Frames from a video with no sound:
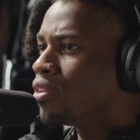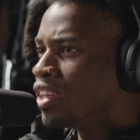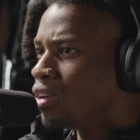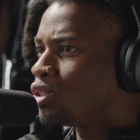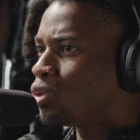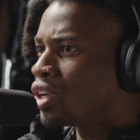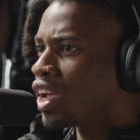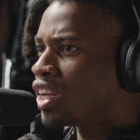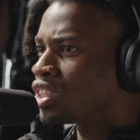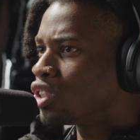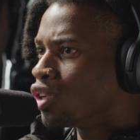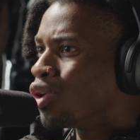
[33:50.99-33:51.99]
gives you
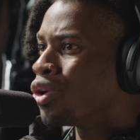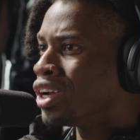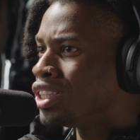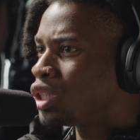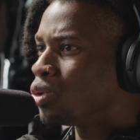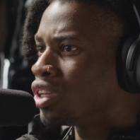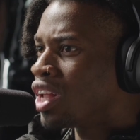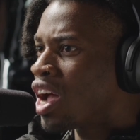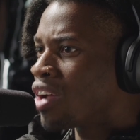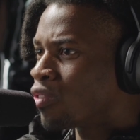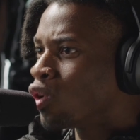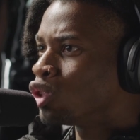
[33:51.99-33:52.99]
cancer or eats you
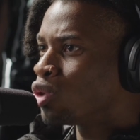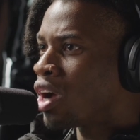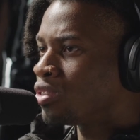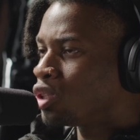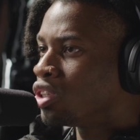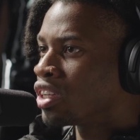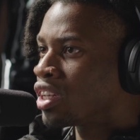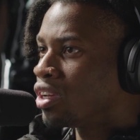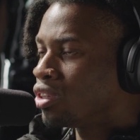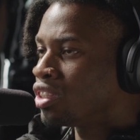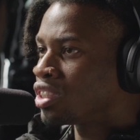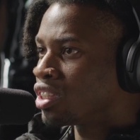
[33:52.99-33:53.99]
alive or drives you to
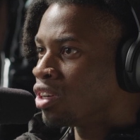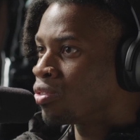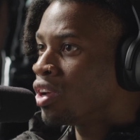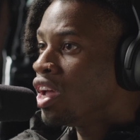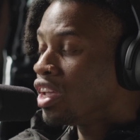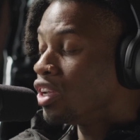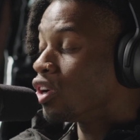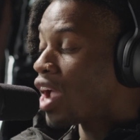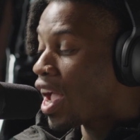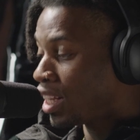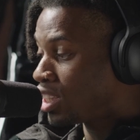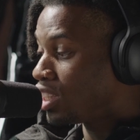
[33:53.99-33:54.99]
kill yourself? Man. You're
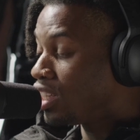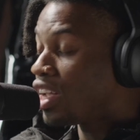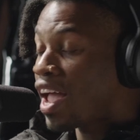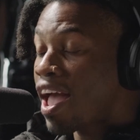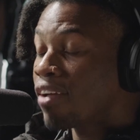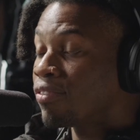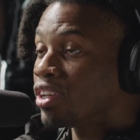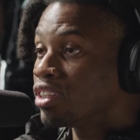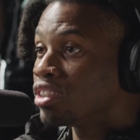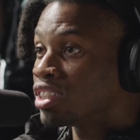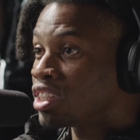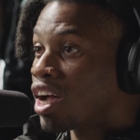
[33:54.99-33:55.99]
actually
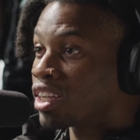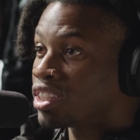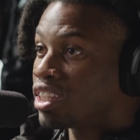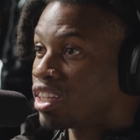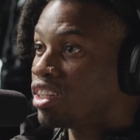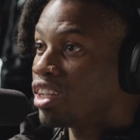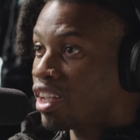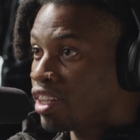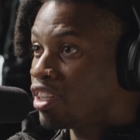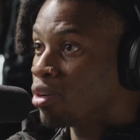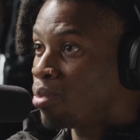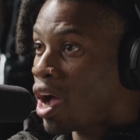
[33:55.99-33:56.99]
having the toxic
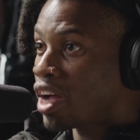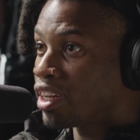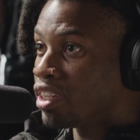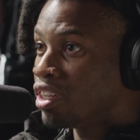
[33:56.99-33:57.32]
in your body.